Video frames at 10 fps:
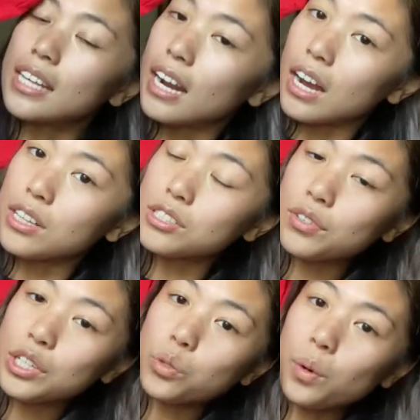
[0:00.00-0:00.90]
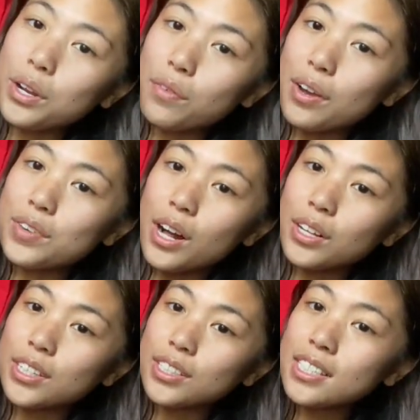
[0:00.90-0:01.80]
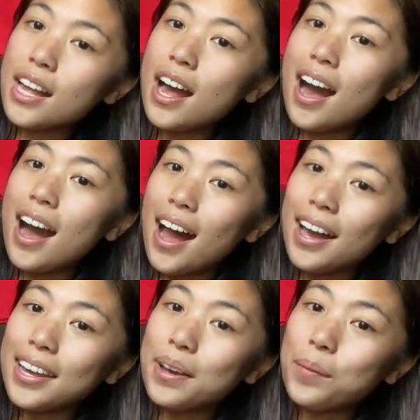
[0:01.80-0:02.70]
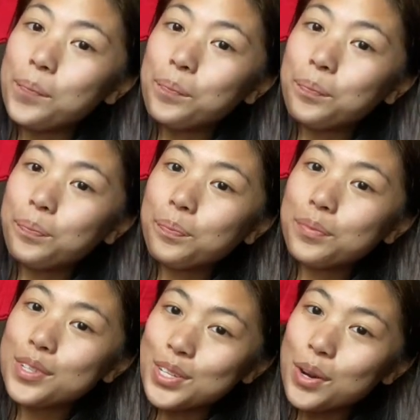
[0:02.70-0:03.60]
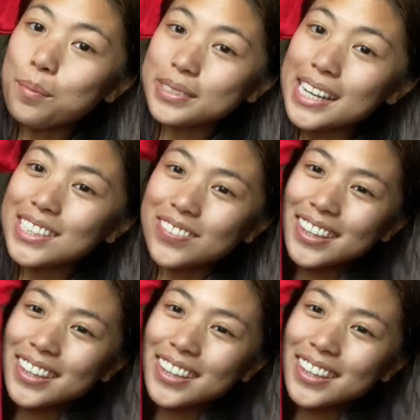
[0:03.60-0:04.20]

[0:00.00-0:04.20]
and I got this for like $25. I am so obsessed with